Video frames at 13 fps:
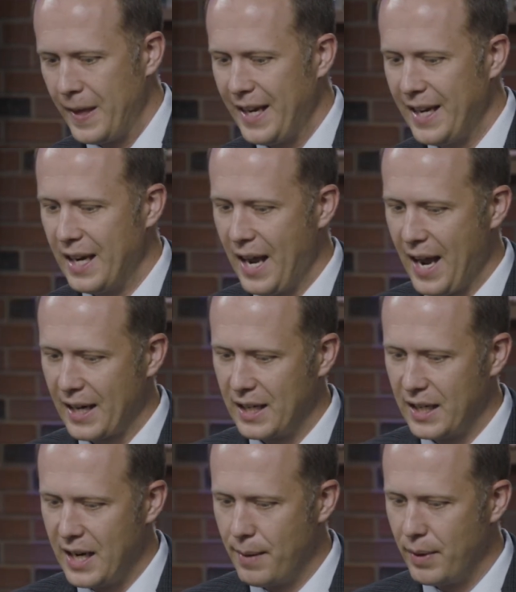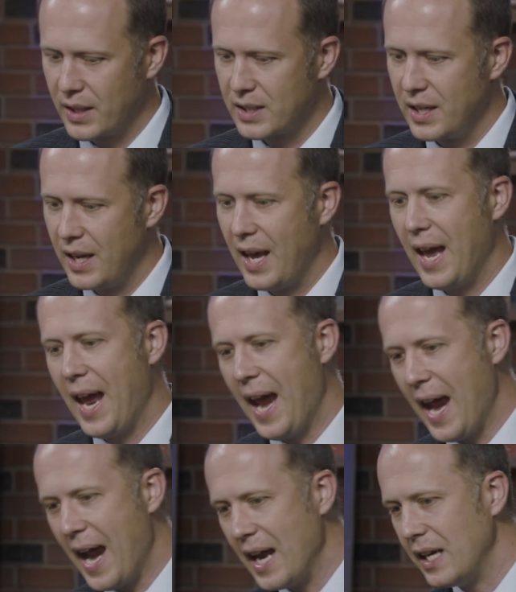in academics
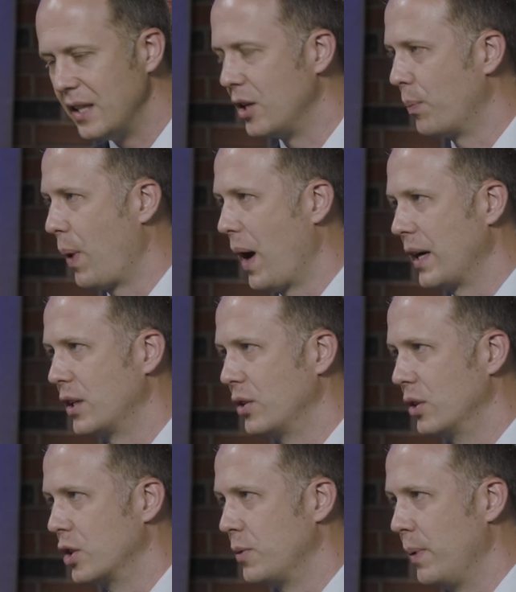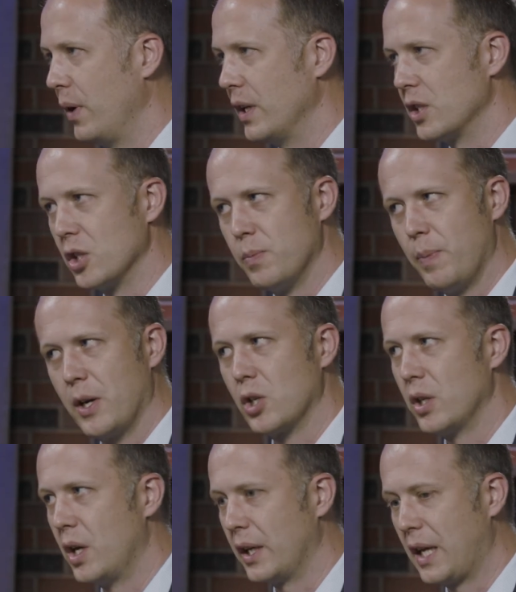and in their practical experience,
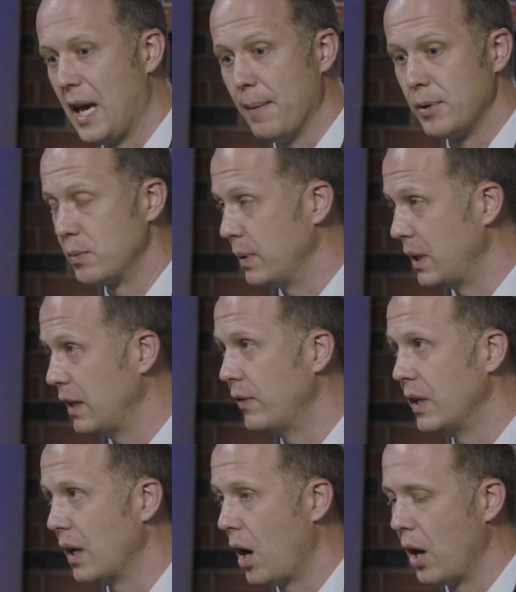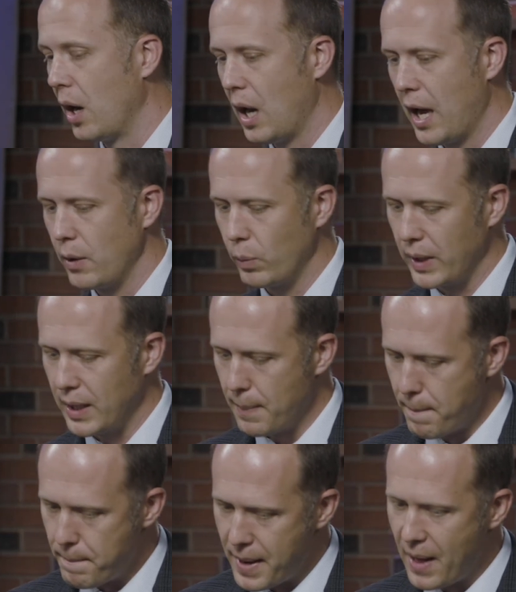especially on campus, but even online. We
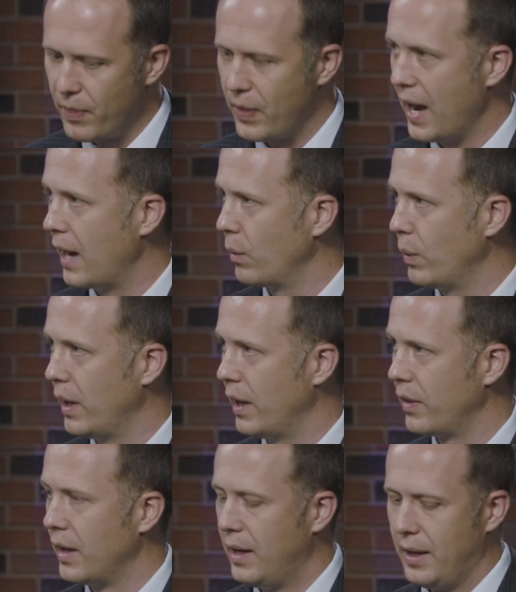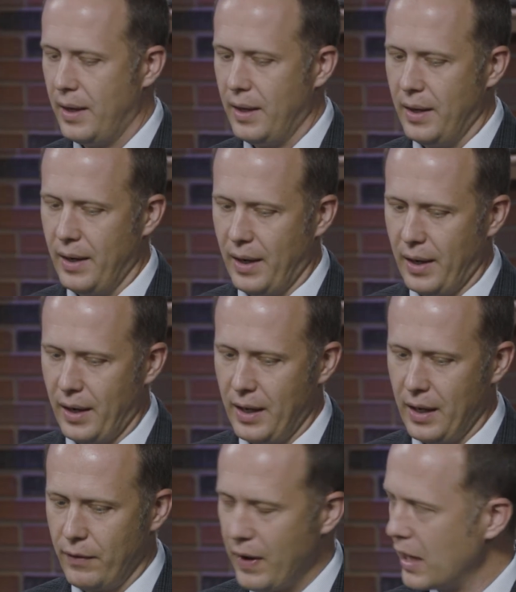embed that with
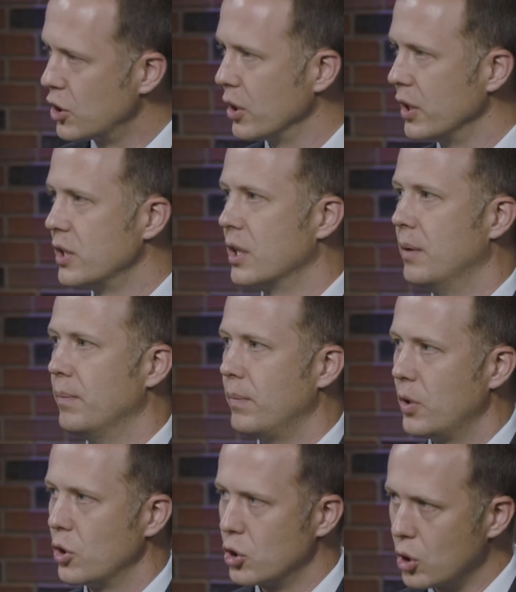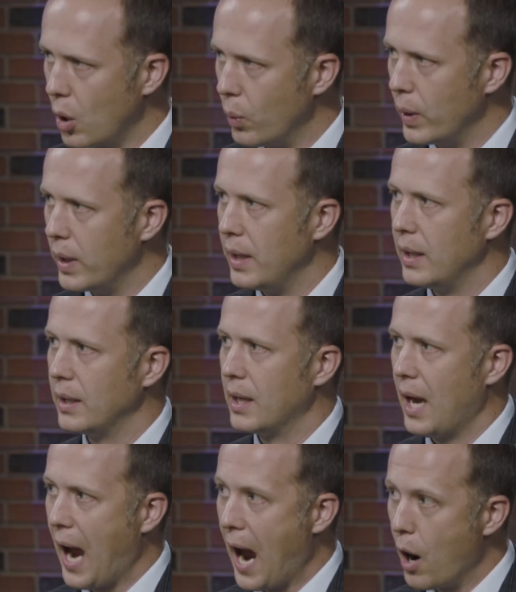uh, evangelism, soul
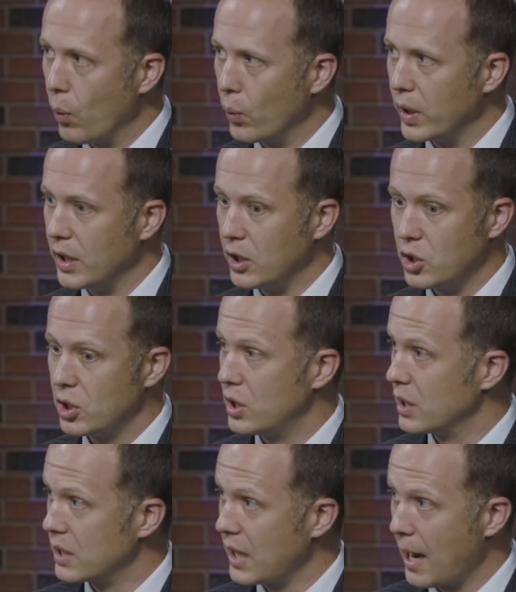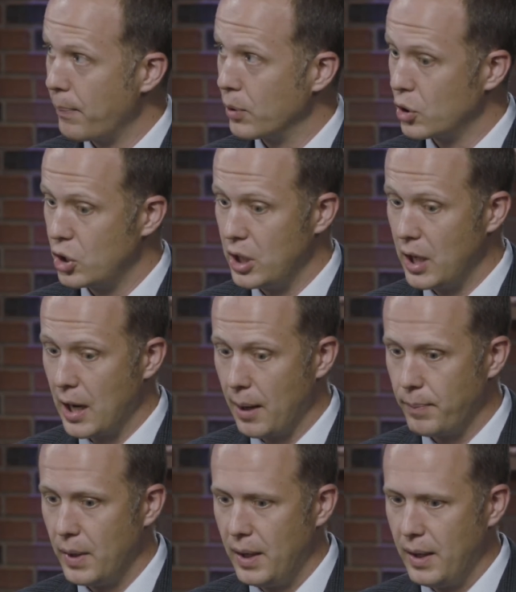winning, outreach,
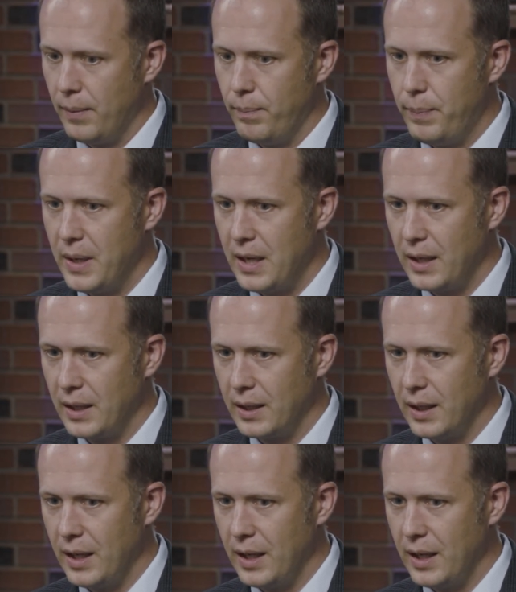discipleship, being